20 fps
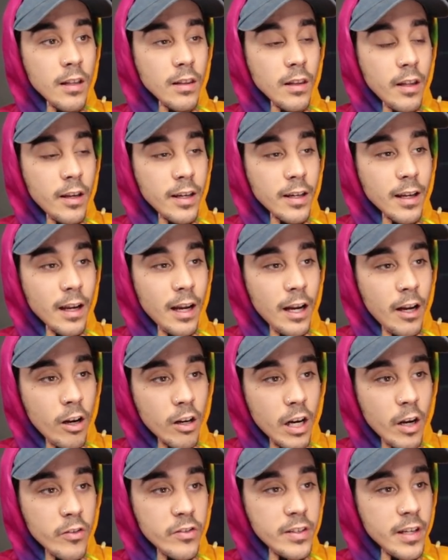Like, I
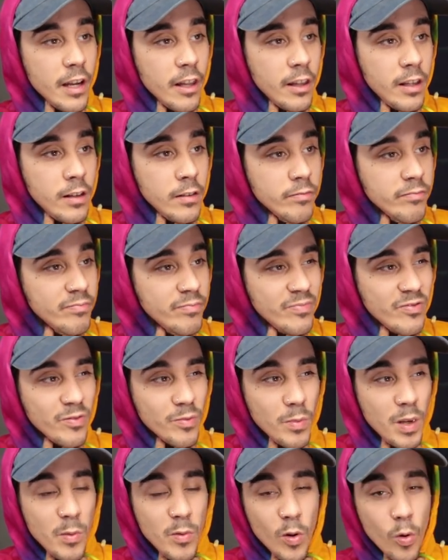hung out in Delhi
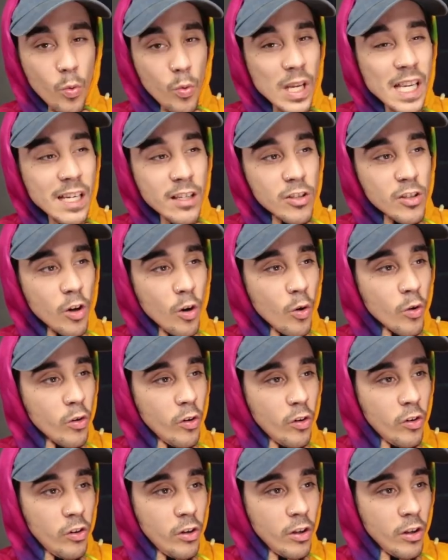for maybe a week
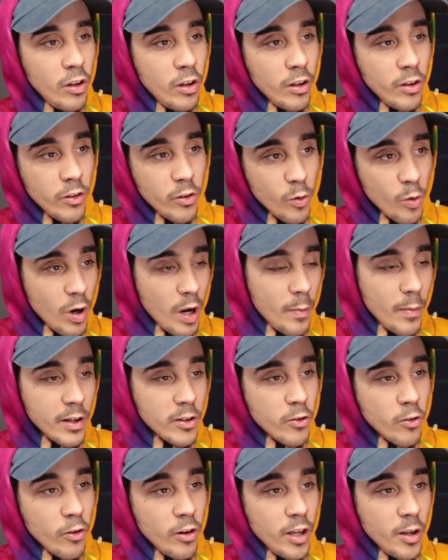total throughout my
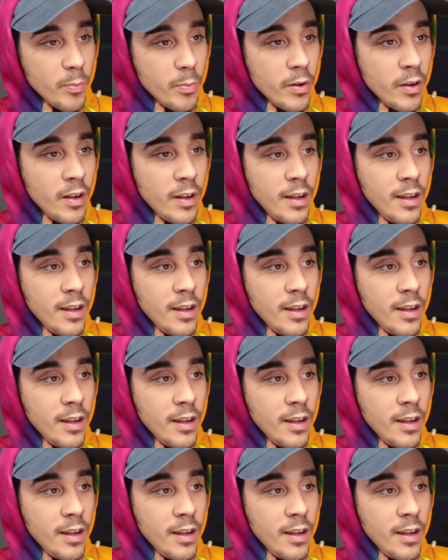trip,